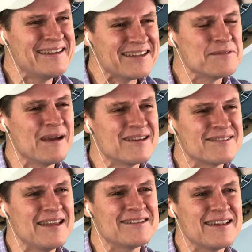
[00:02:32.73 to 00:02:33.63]
doesn't make
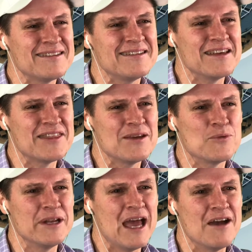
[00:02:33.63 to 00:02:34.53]
sense, does it? You think
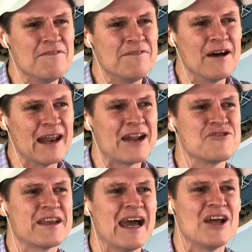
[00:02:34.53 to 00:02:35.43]
we'd have
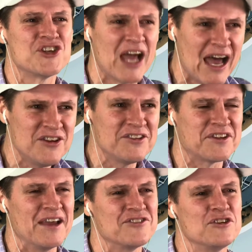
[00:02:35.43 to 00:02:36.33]
electric car charging
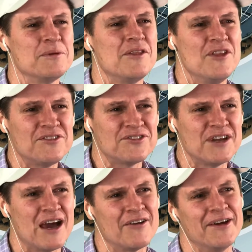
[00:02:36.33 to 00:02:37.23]
stations, but in this
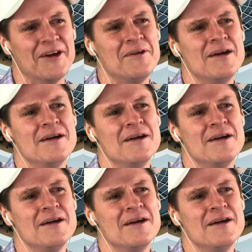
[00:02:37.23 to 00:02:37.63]
scenario,